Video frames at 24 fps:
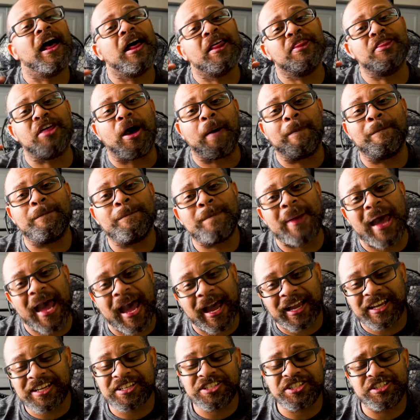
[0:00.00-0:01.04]
the
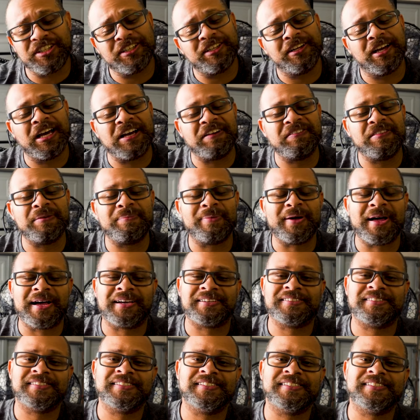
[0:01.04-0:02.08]
packaging of the
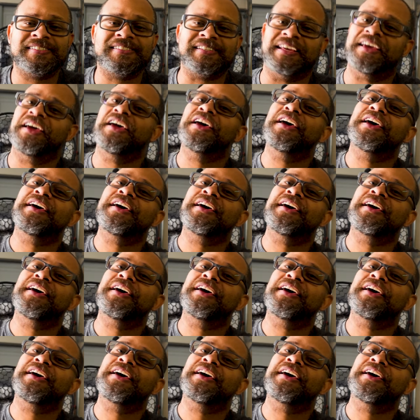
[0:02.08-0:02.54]
boxes,